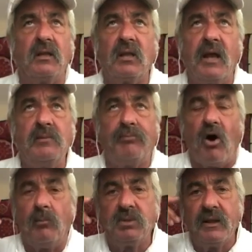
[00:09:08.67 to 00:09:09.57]
a light
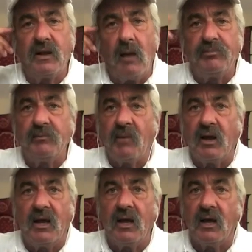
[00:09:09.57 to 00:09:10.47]
bulb lit up in
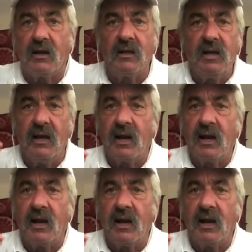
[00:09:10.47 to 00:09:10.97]
my head,